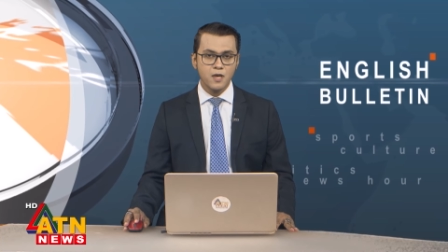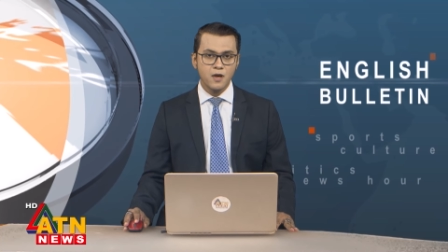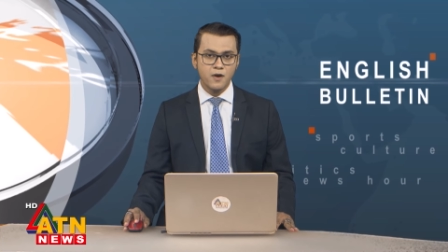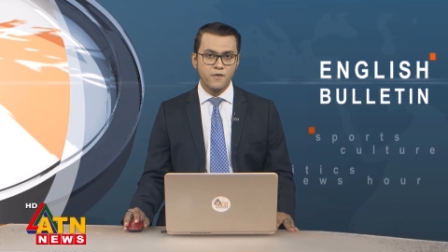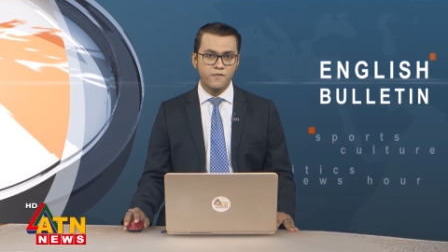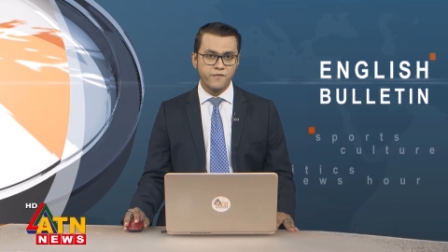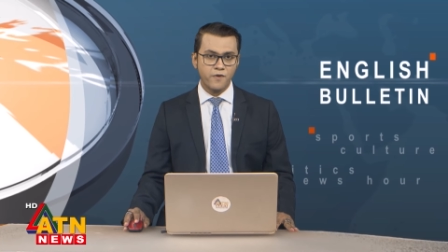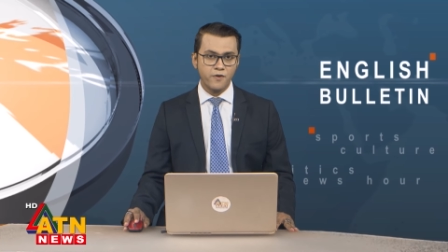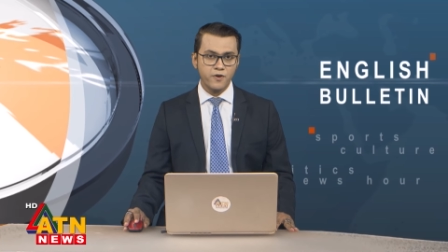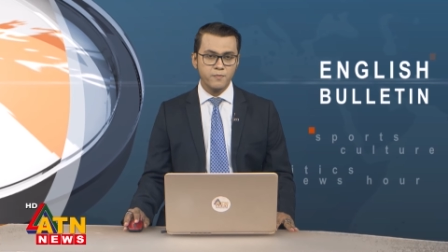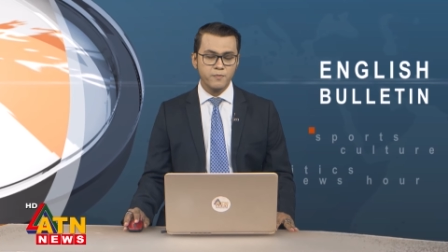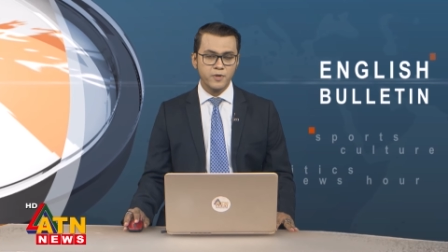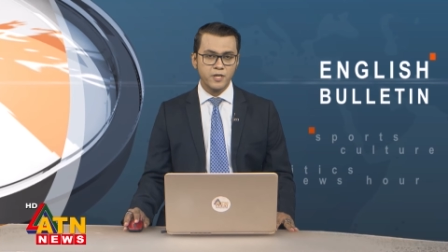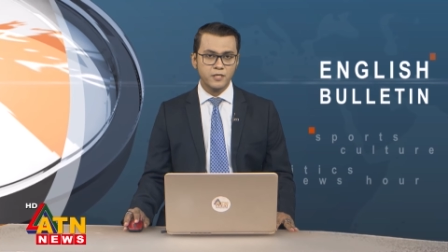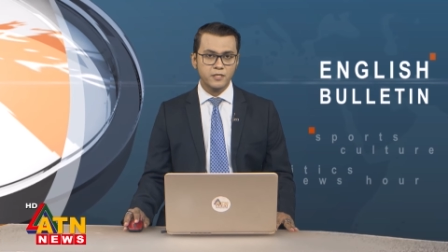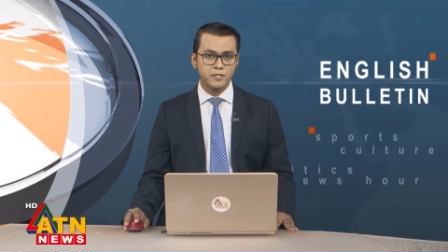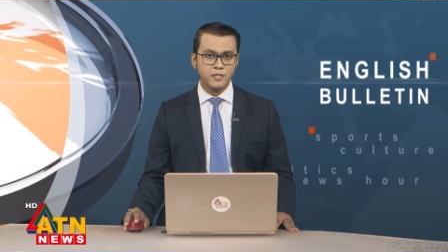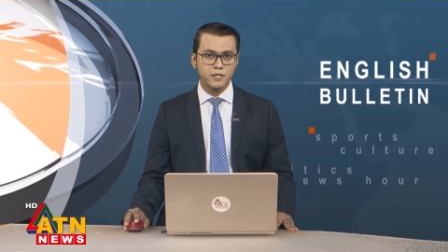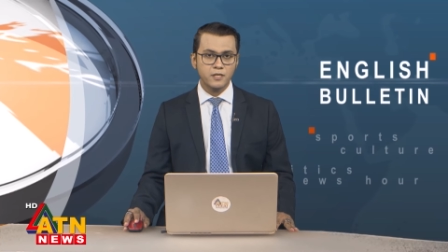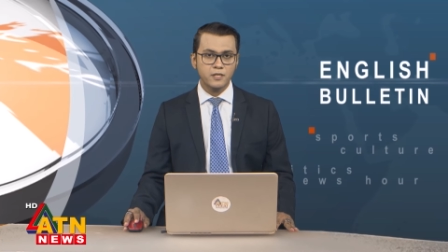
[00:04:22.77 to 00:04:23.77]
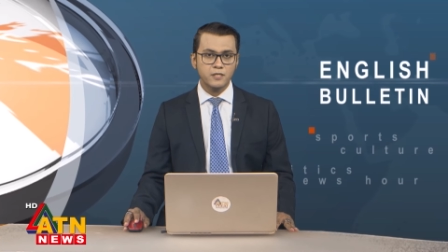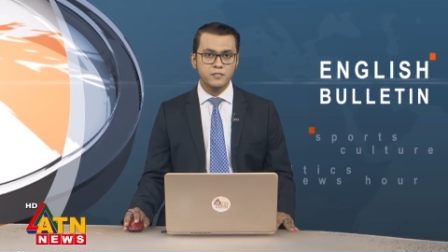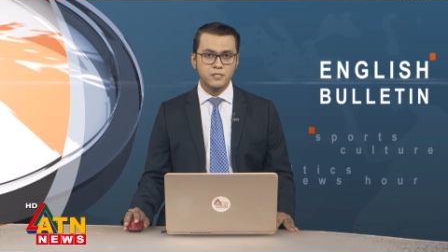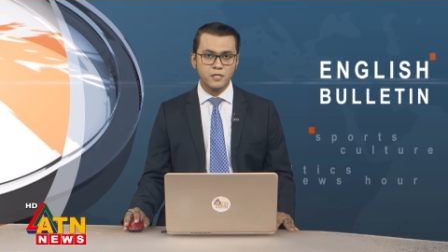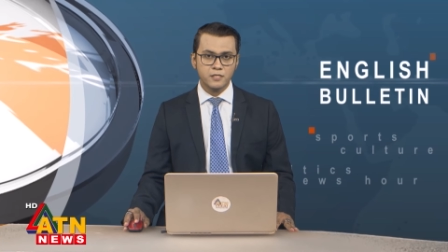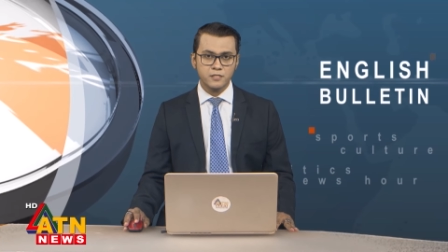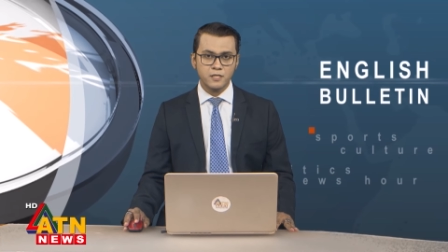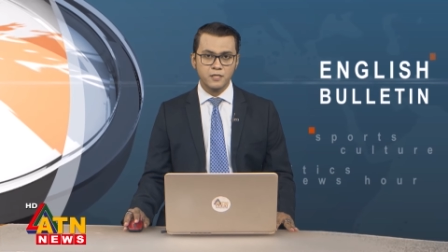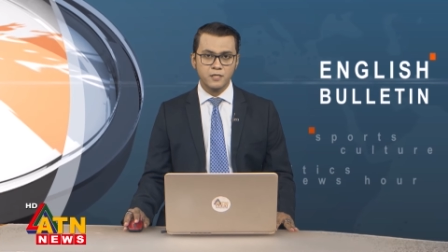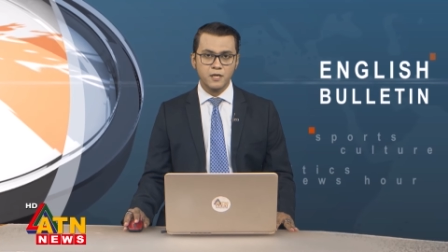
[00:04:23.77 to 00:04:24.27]
Foreign Minister
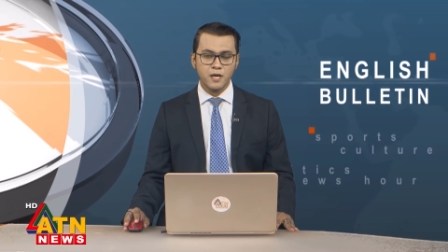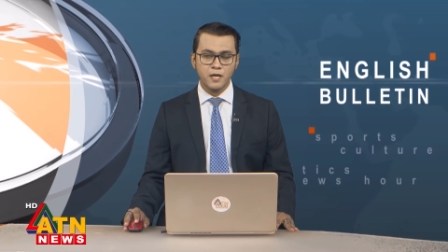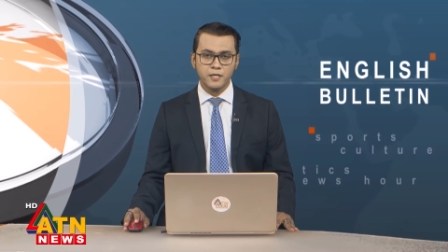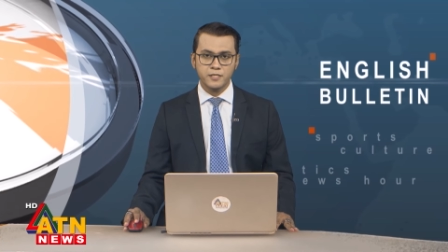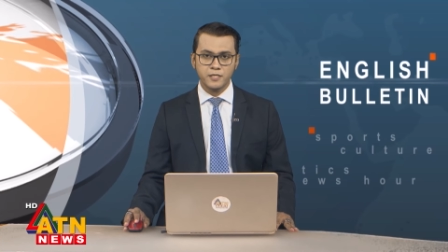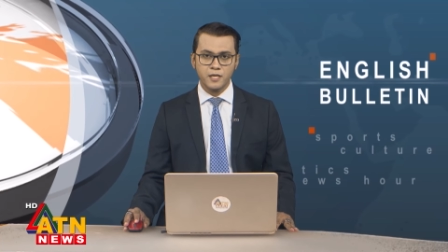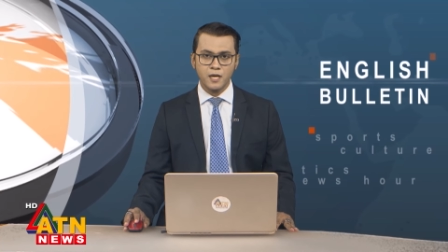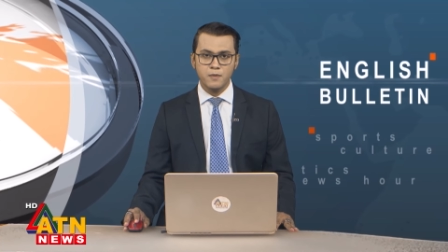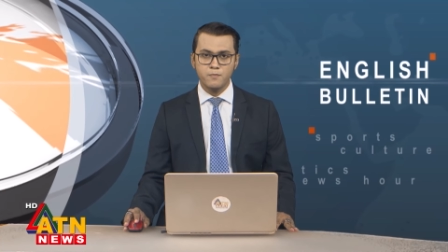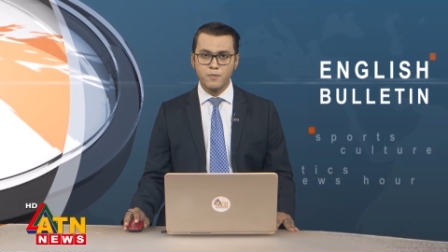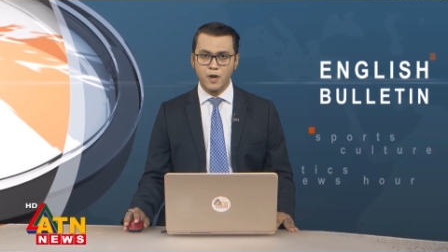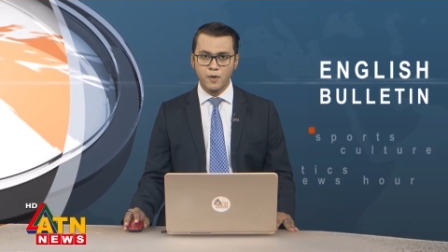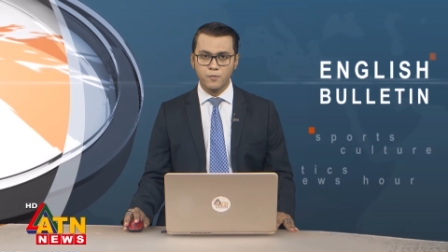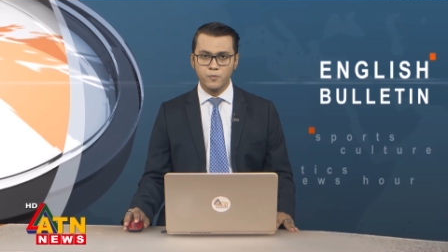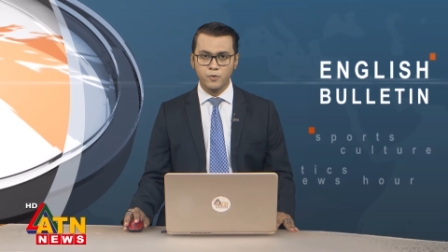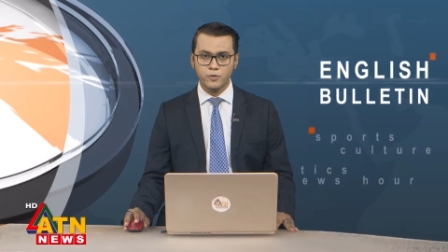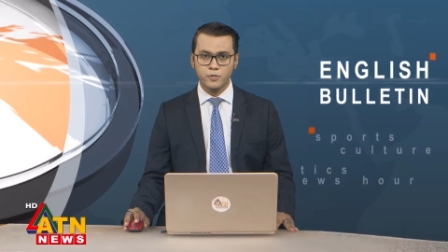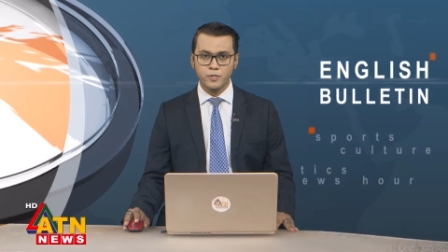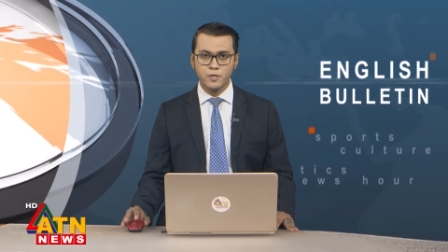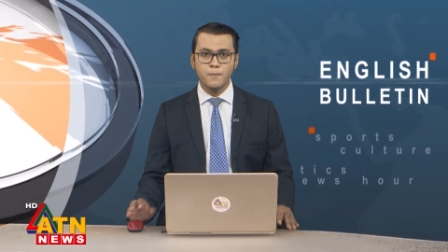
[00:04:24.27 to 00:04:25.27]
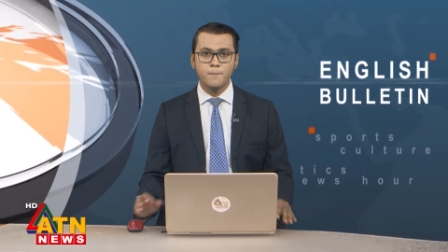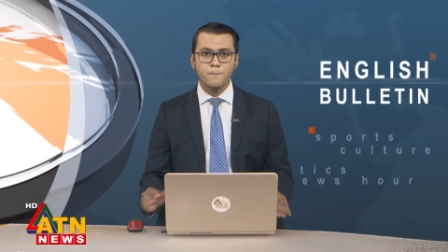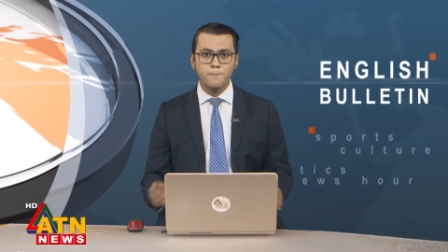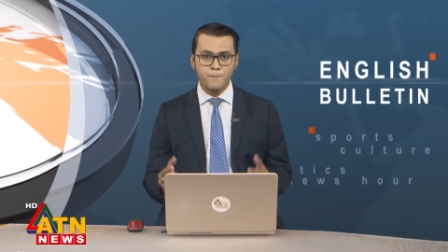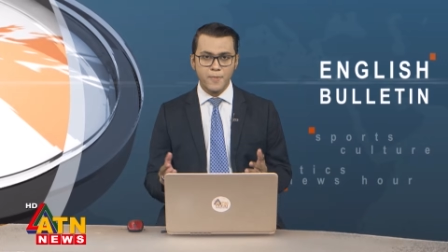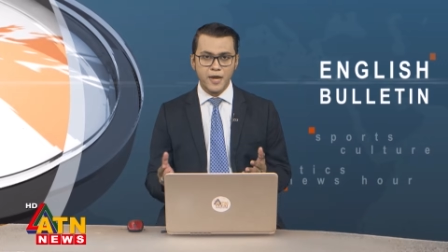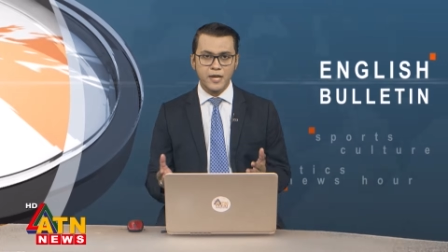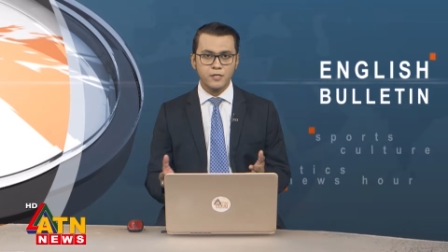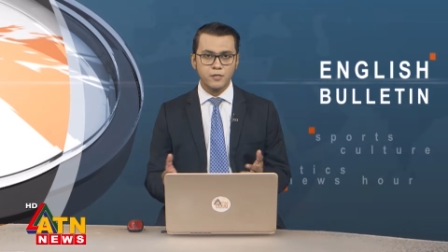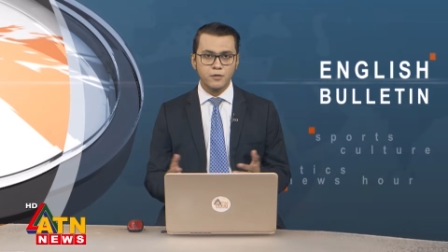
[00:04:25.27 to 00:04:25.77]
Dr. Hassan Mahmoud
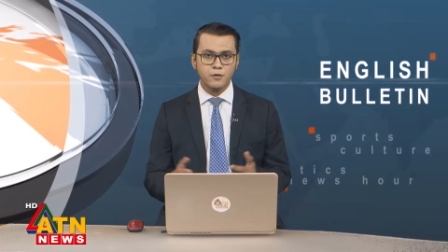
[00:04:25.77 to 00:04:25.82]
made the